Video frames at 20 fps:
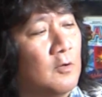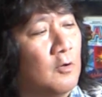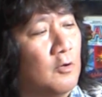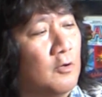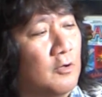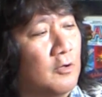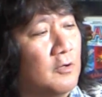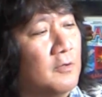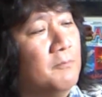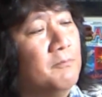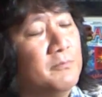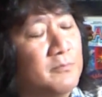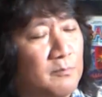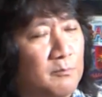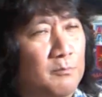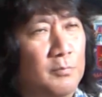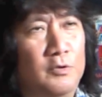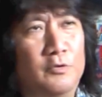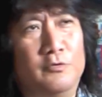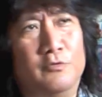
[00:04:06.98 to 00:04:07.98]
or
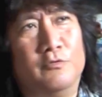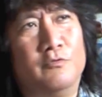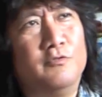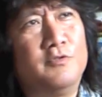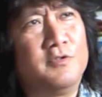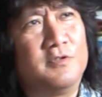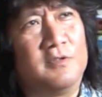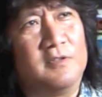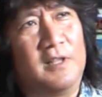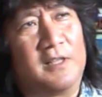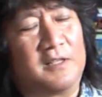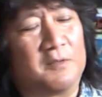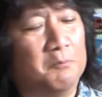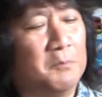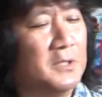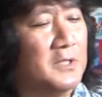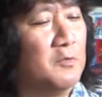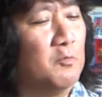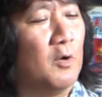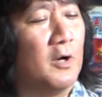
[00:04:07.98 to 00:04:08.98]
blues like
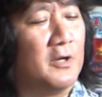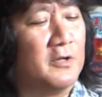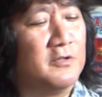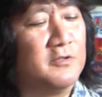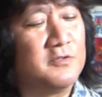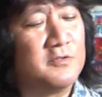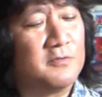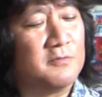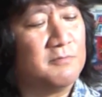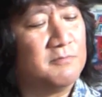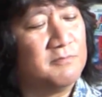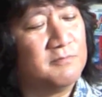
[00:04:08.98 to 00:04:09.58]
Muddy Waters,